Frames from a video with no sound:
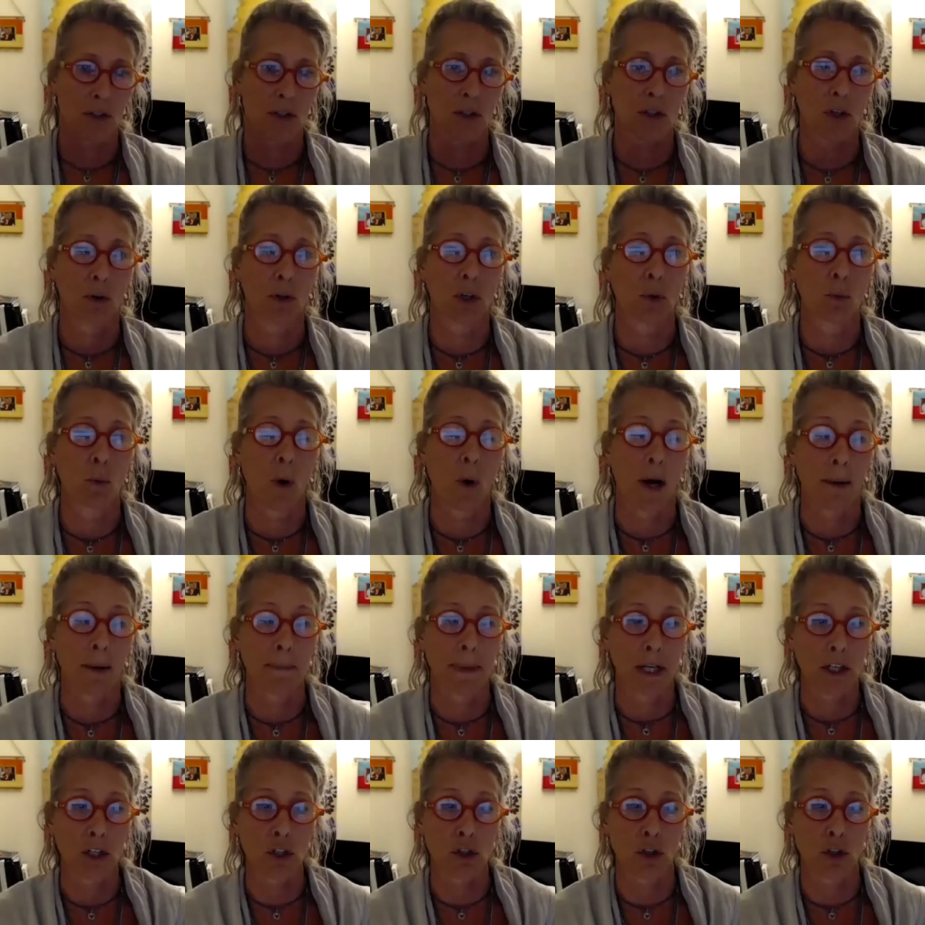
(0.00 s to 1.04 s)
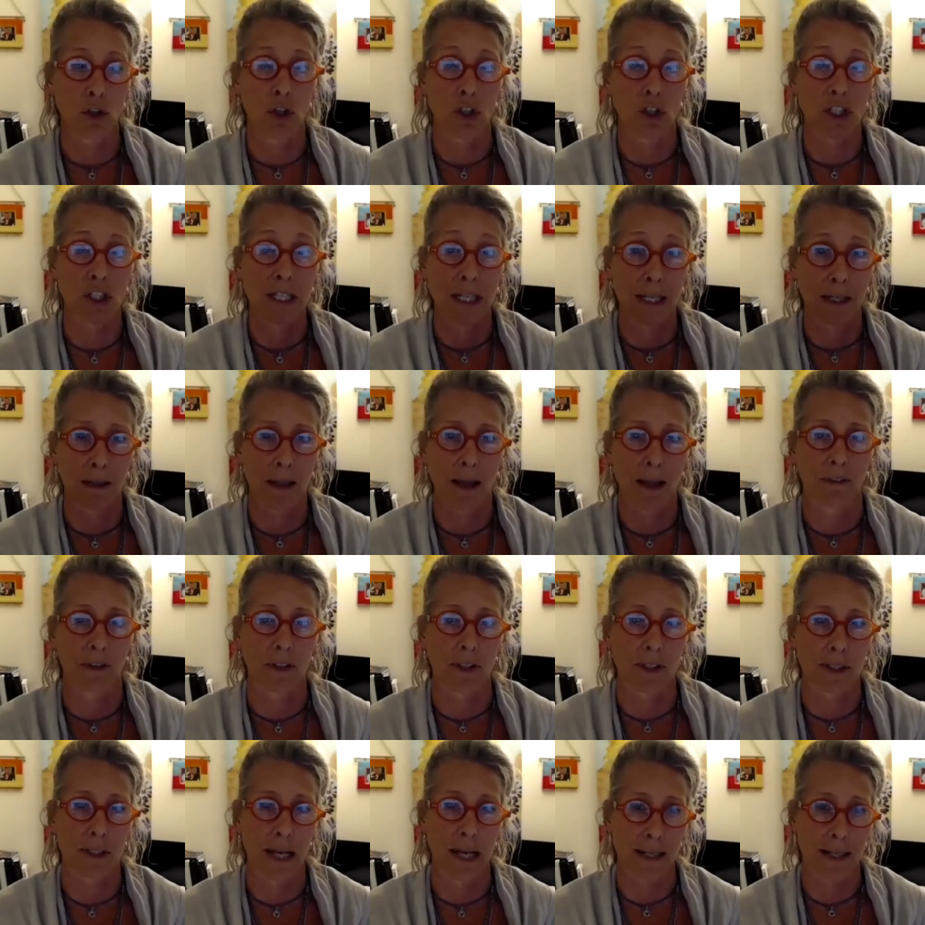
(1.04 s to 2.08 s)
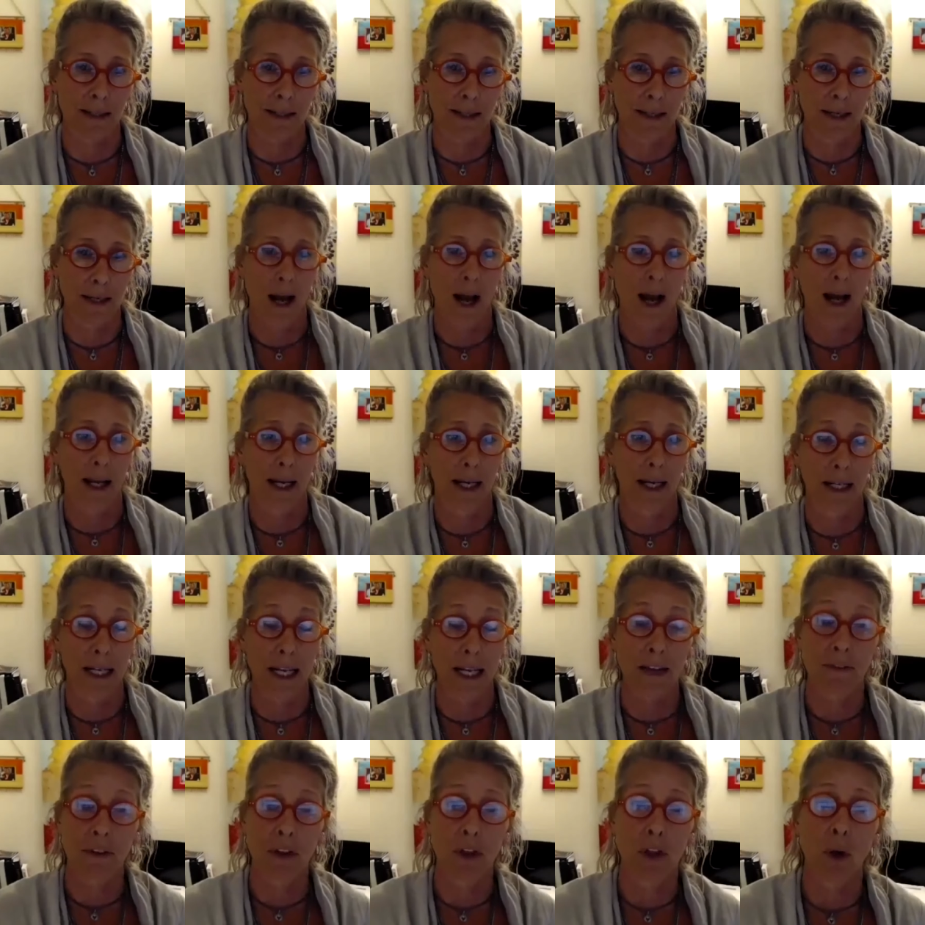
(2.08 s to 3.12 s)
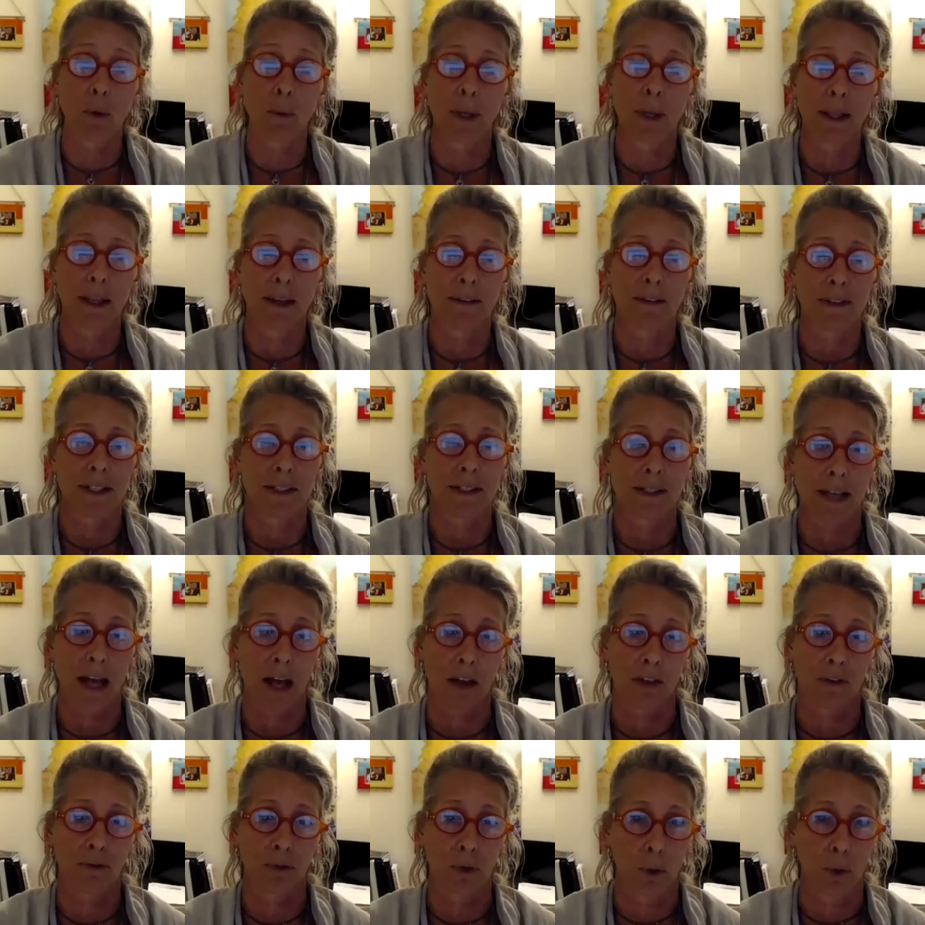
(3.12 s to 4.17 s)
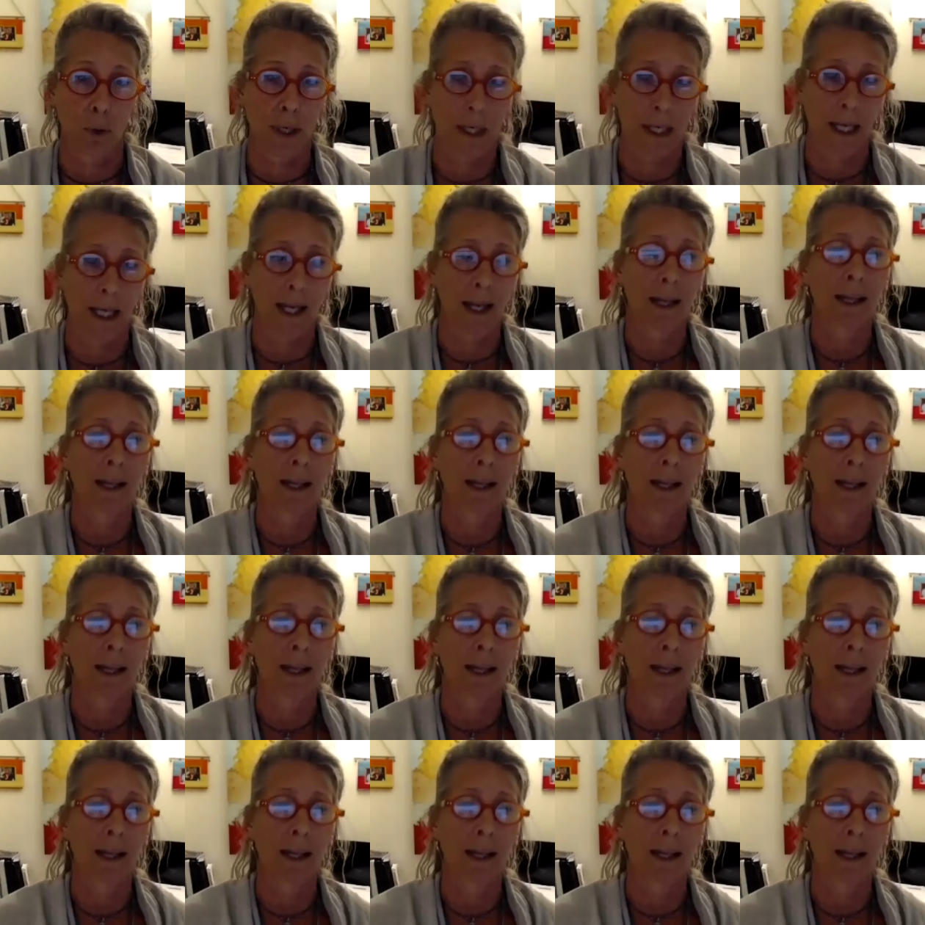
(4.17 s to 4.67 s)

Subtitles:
So you want to make sure your D level is nice and high. And even though we live in South Florida